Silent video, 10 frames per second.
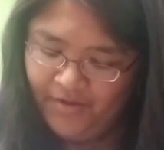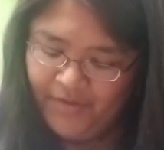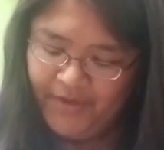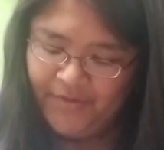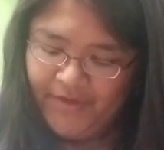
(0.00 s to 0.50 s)

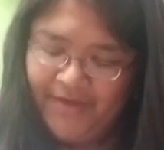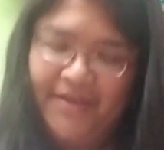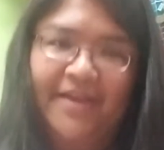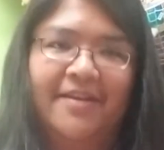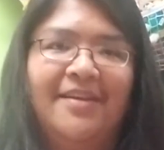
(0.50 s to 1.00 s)

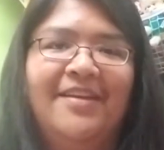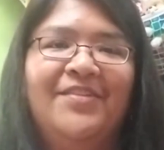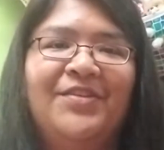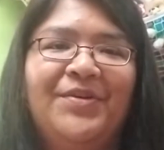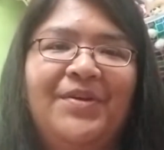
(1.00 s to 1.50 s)
Okay.
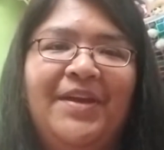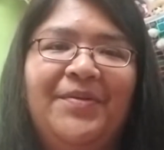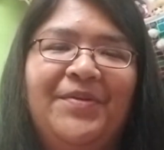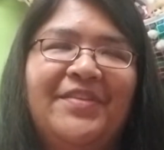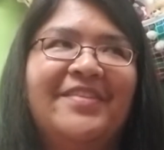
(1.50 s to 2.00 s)
So it
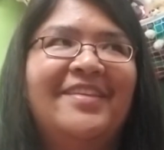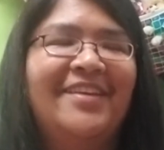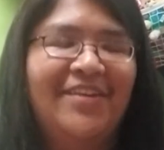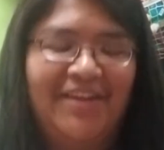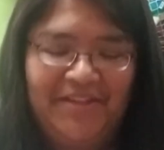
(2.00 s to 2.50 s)
was,
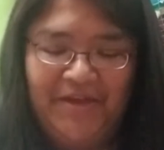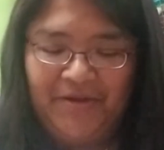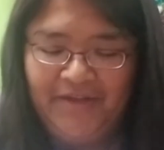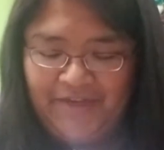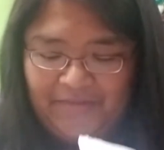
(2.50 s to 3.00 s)
okay, now
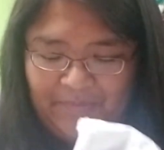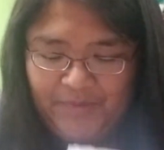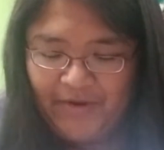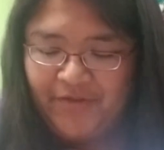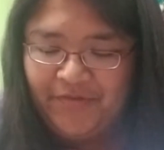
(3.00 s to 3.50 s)
I kind of
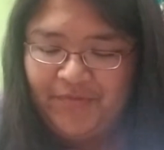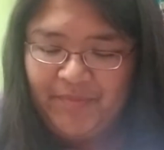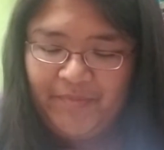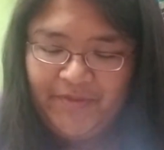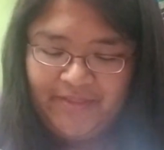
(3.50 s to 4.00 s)
remember. I don't
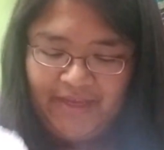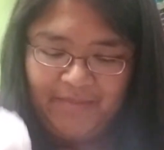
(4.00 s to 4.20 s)
remember the name